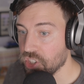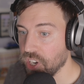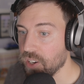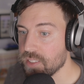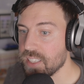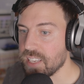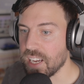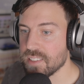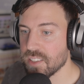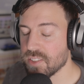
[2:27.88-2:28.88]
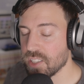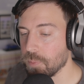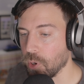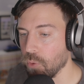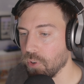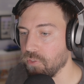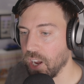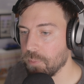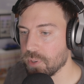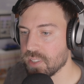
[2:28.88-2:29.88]
shares in Tesla slipped over
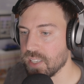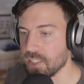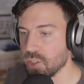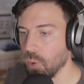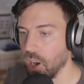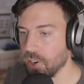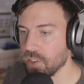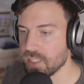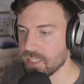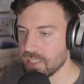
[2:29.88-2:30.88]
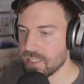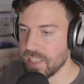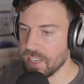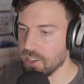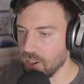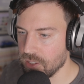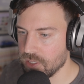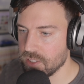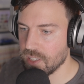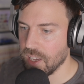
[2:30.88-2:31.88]
5% to
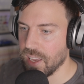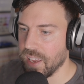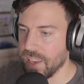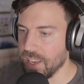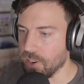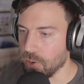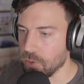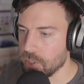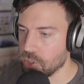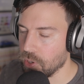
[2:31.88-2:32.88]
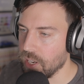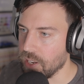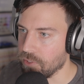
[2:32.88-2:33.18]
$116 in early trading